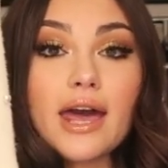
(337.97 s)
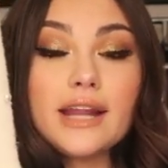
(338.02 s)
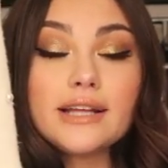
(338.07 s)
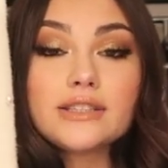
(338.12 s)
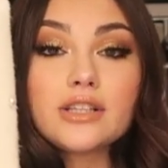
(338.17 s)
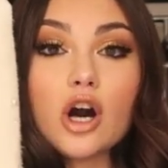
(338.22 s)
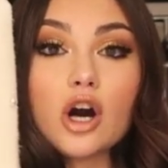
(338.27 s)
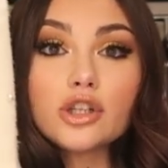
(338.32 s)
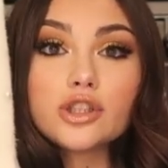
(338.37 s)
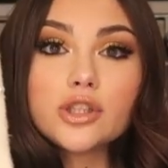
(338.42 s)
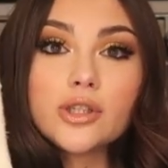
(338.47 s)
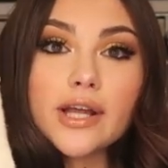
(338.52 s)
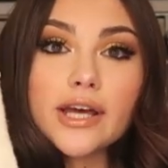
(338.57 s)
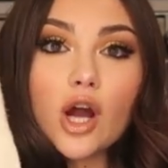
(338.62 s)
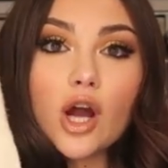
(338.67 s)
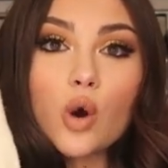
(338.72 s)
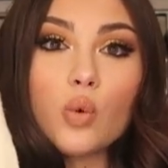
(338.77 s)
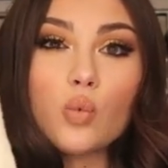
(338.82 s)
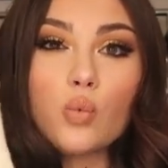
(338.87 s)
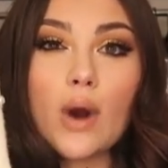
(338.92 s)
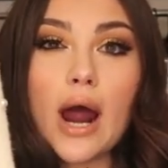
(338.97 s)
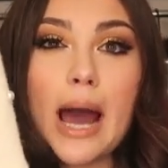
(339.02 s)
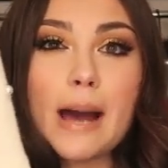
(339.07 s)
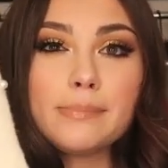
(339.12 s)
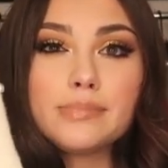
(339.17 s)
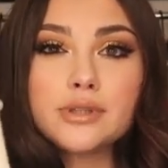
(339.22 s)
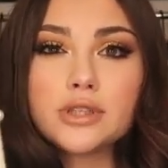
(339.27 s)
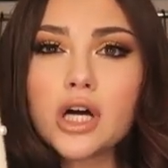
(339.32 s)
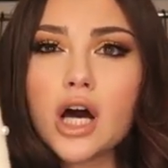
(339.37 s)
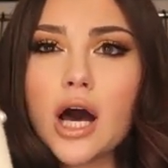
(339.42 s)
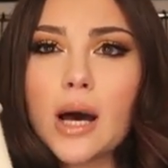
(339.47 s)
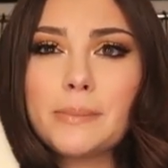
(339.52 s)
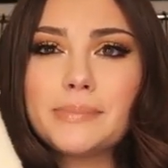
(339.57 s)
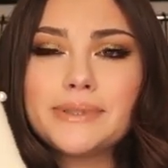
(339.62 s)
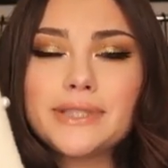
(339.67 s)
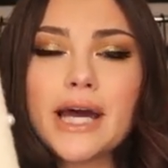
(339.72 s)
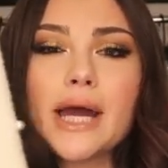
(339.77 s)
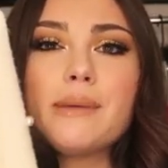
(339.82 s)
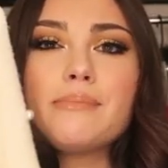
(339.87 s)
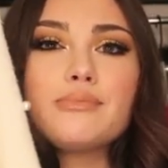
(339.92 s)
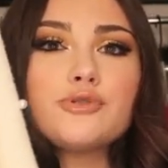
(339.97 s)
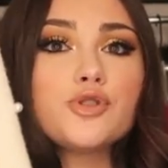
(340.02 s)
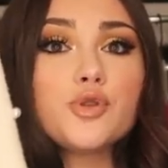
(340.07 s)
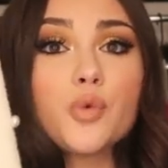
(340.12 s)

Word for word: And it's also like a wrap top type